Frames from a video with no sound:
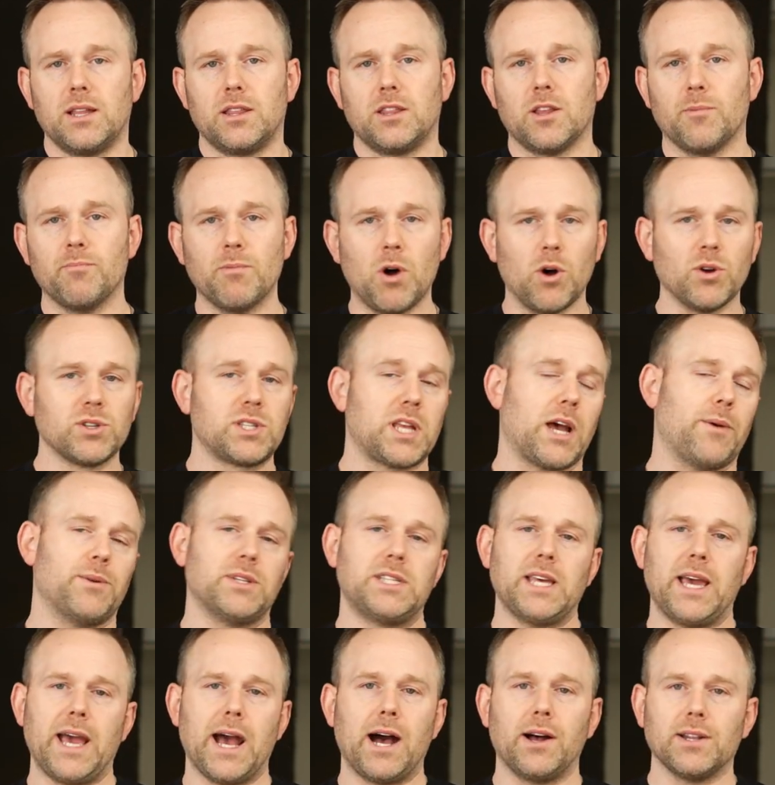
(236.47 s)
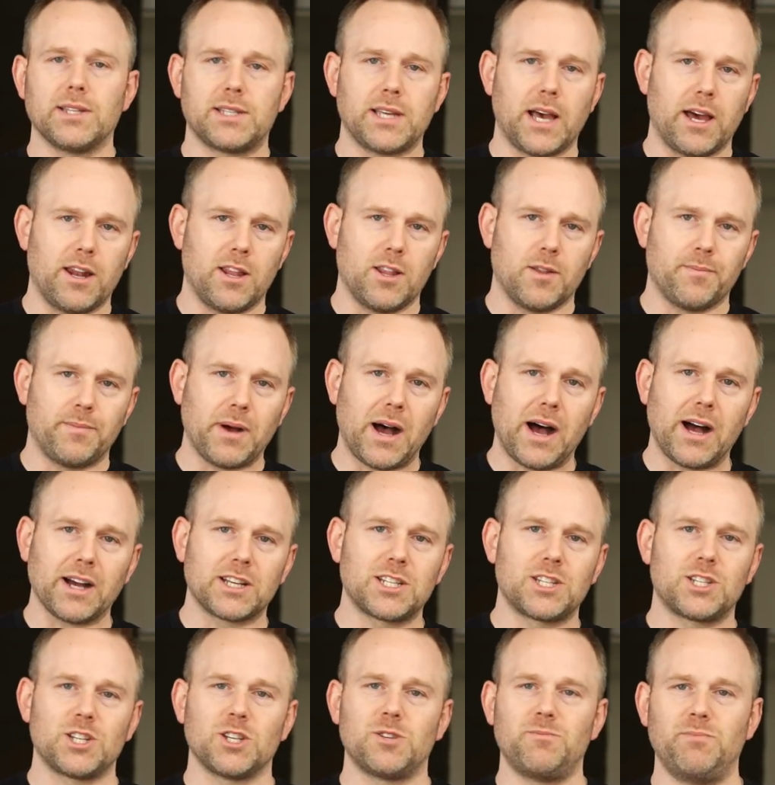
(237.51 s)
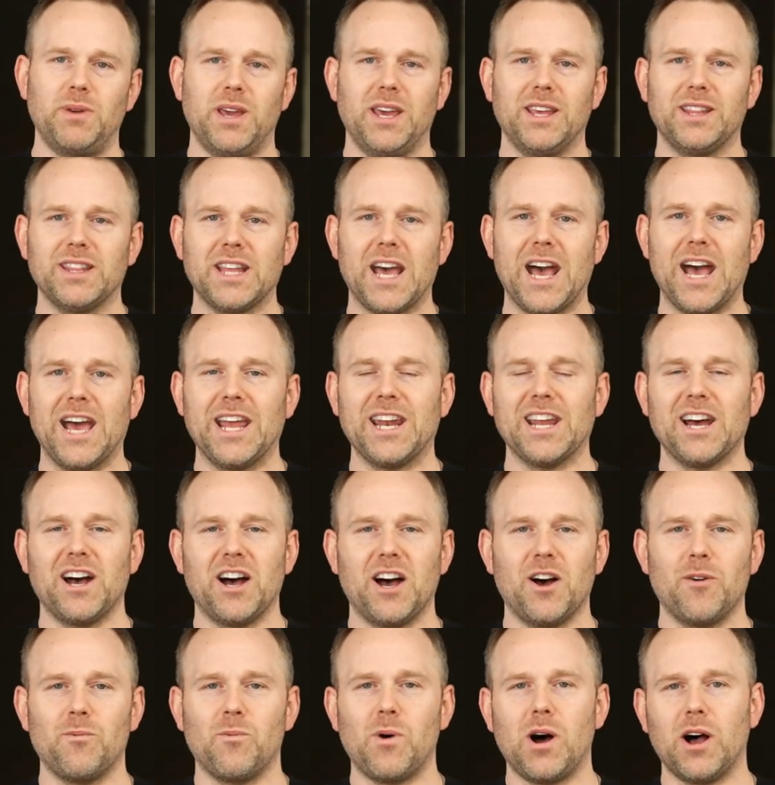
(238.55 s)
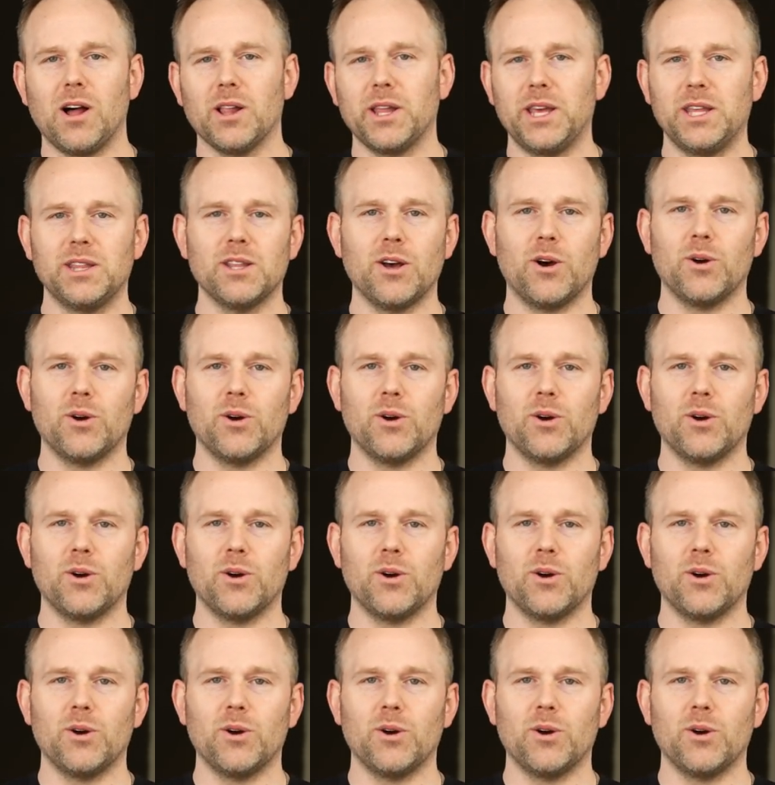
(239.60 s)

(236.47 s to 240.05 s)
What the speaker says: the most, I would say, outside of the box, just being that while in the